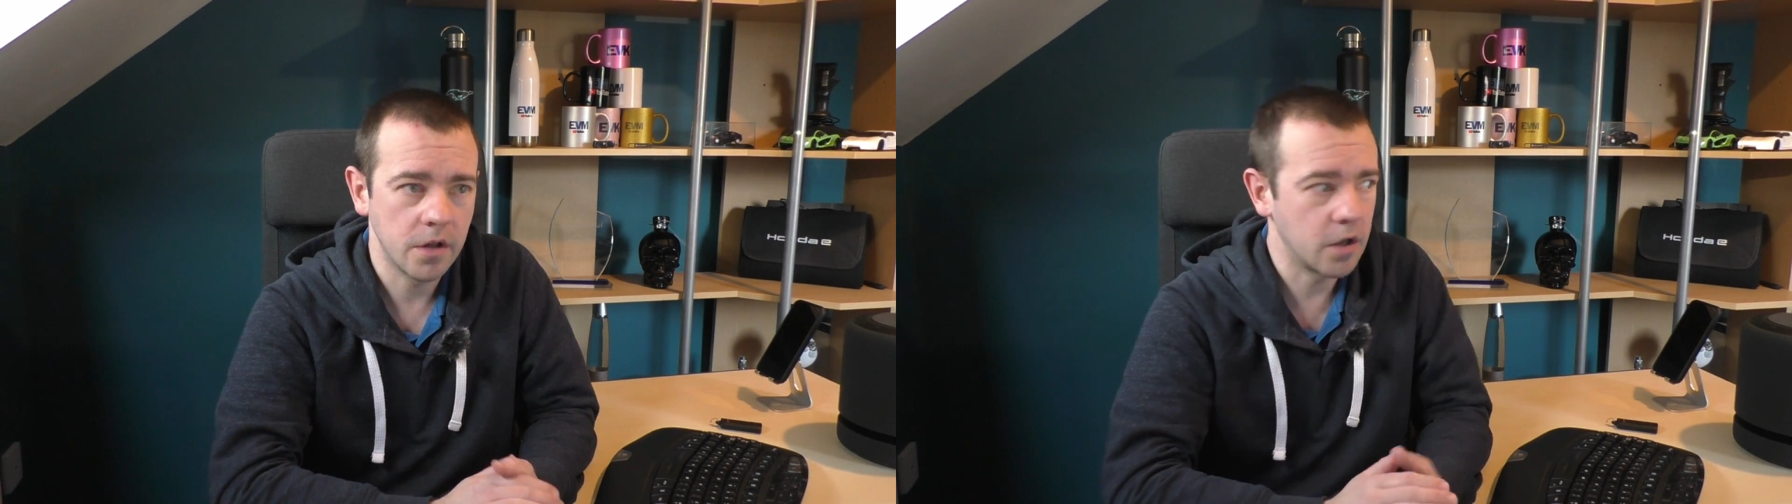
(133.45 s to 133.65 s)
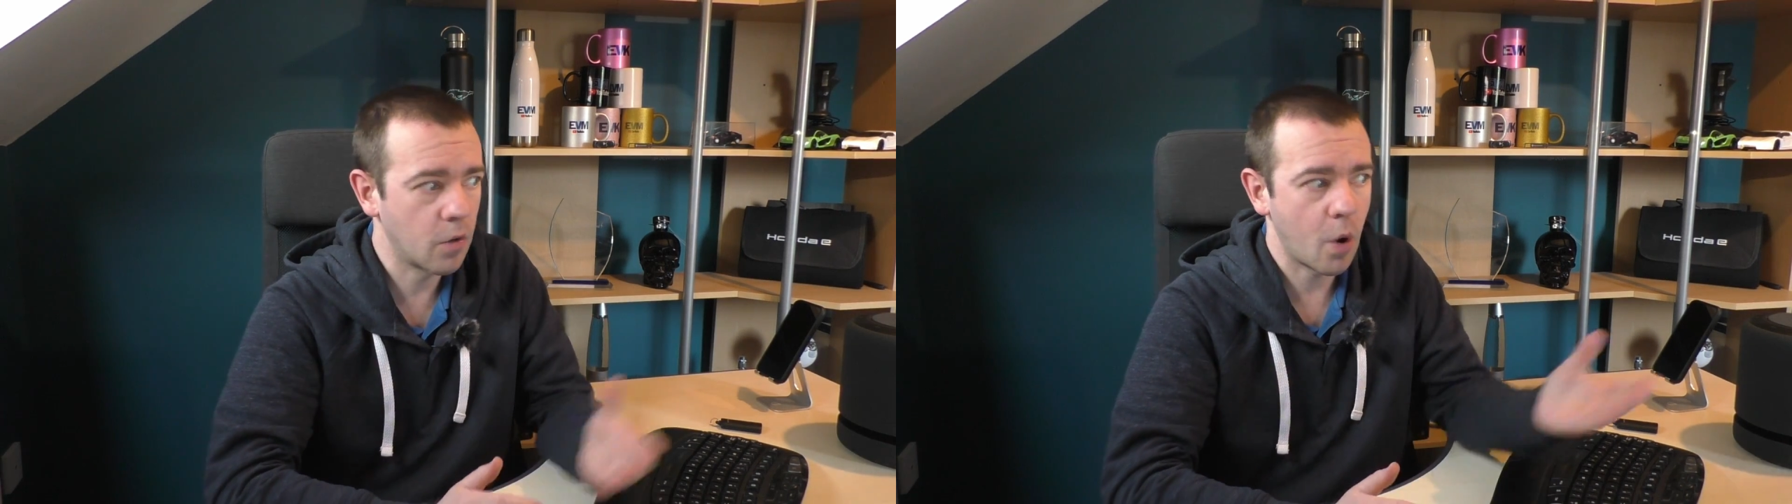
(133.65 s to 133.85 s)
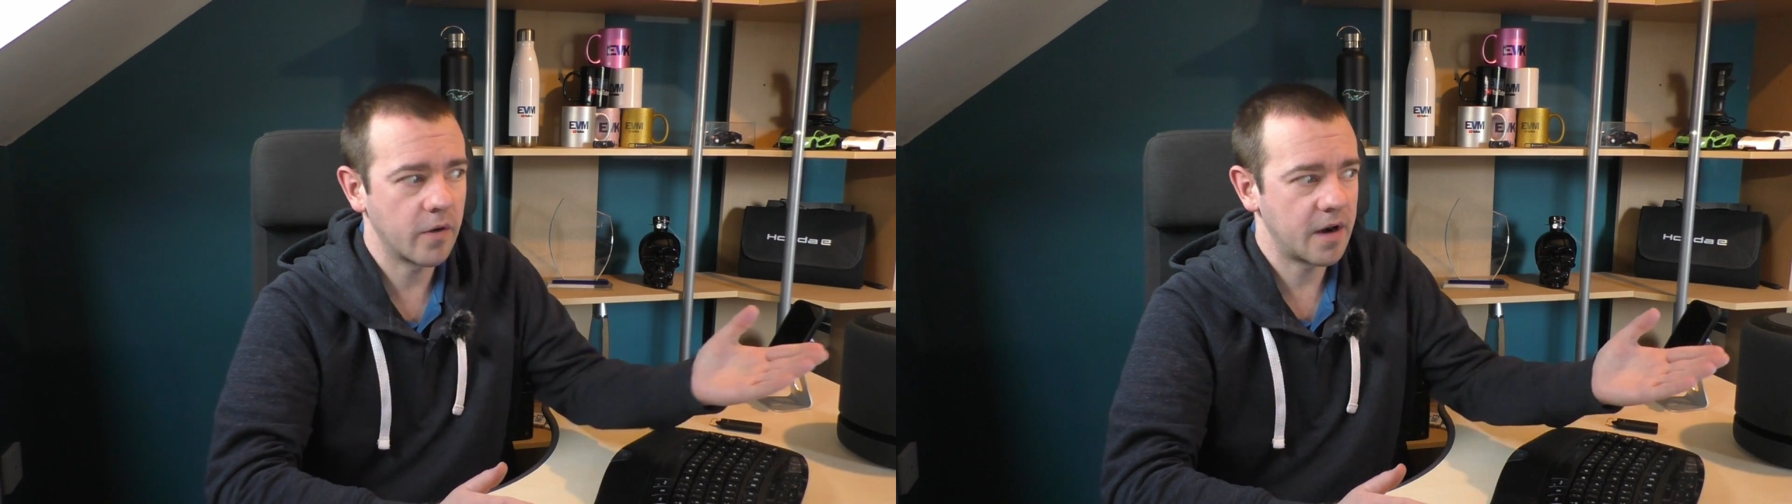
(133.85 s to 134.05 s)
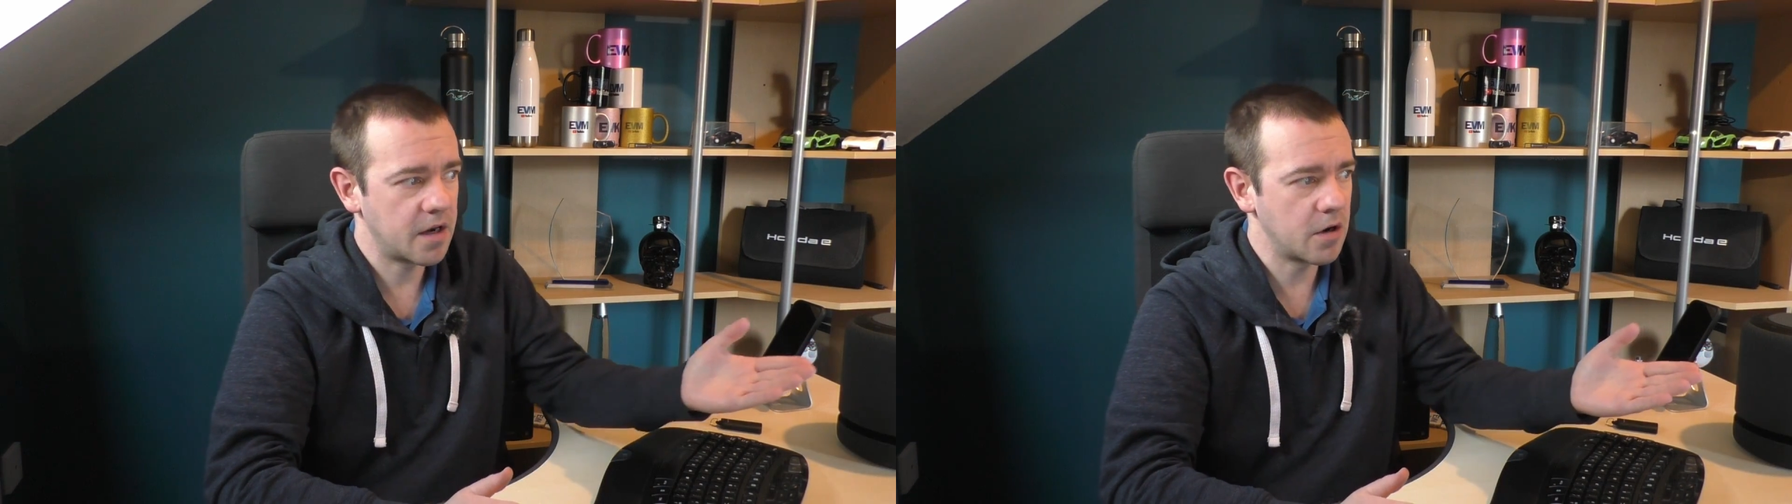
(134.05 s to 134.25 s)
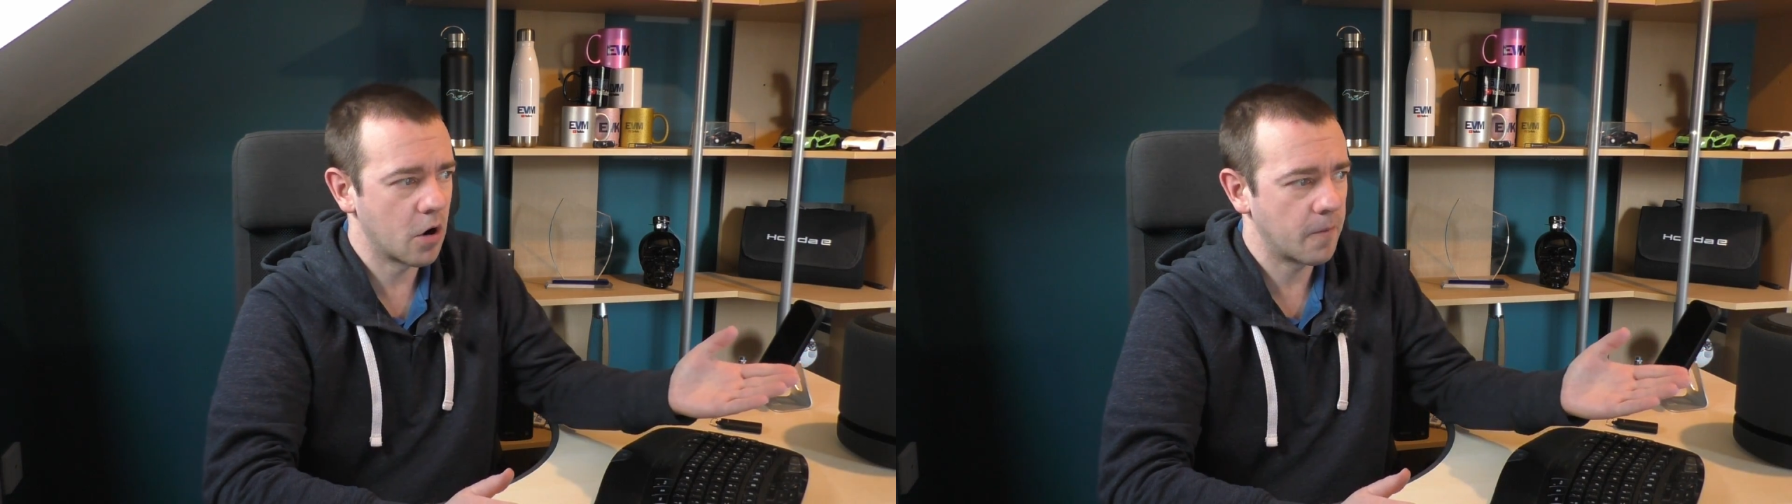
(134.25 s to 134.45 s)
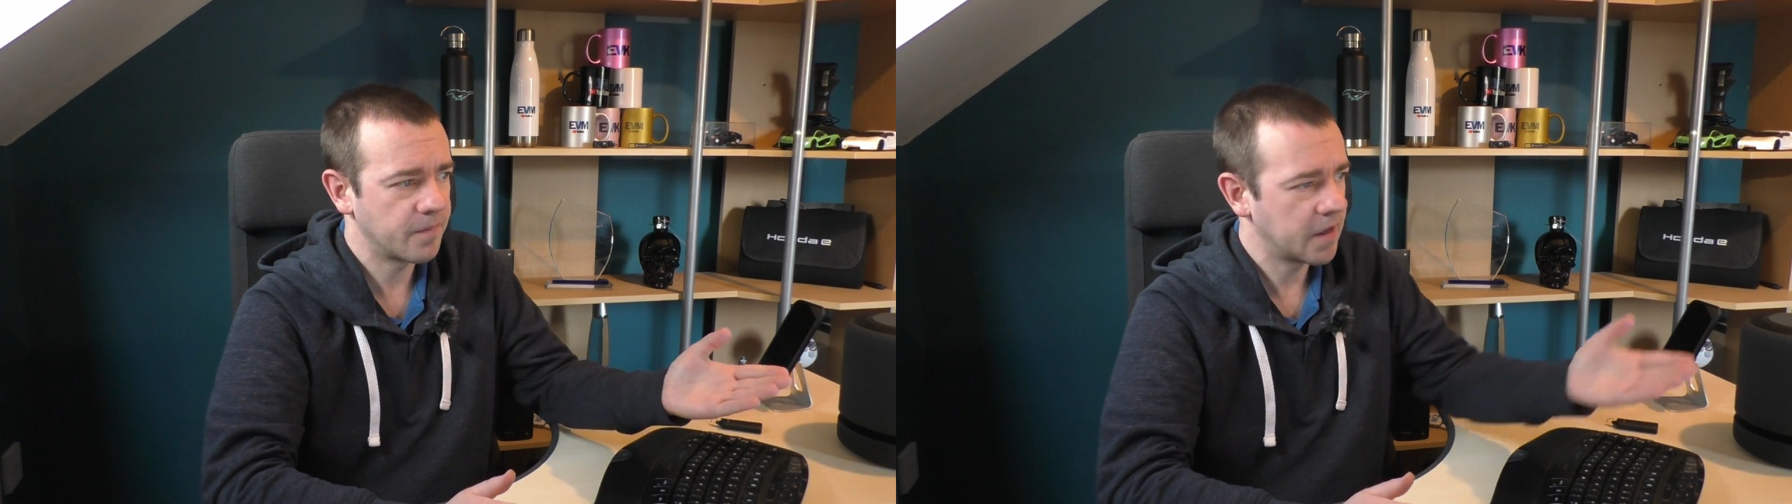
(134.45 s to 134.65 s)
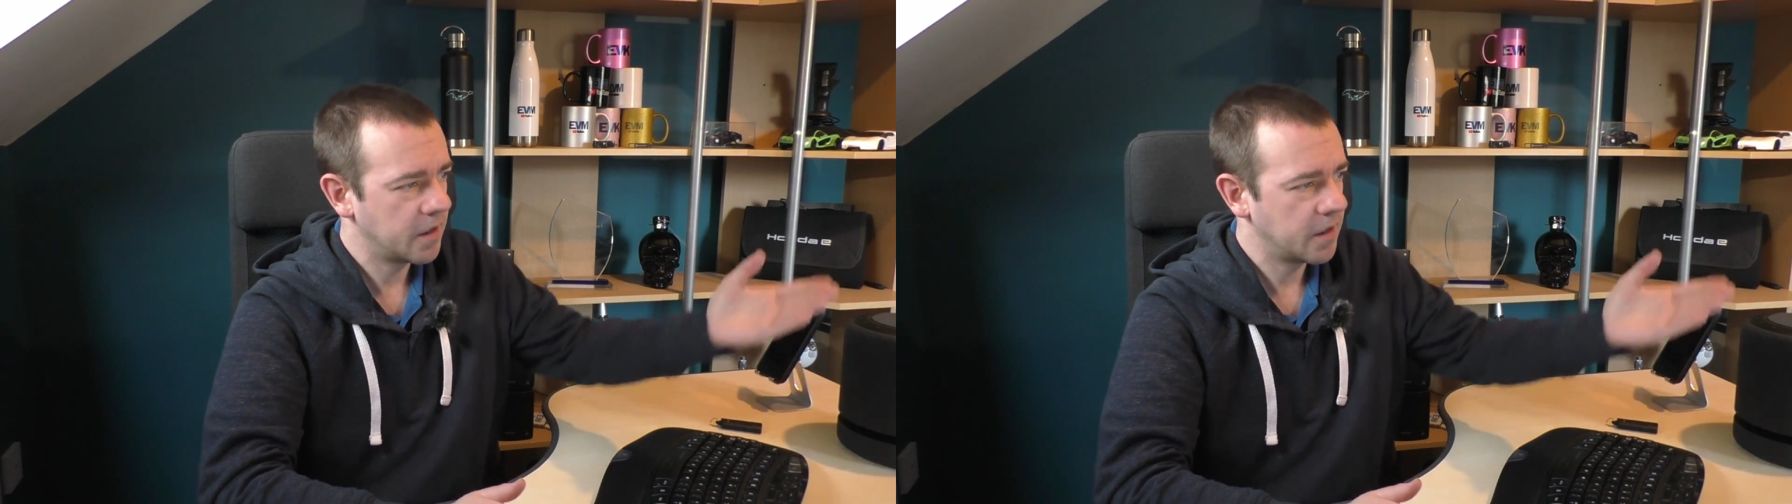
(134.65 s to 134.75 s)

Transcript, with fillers: that you already know.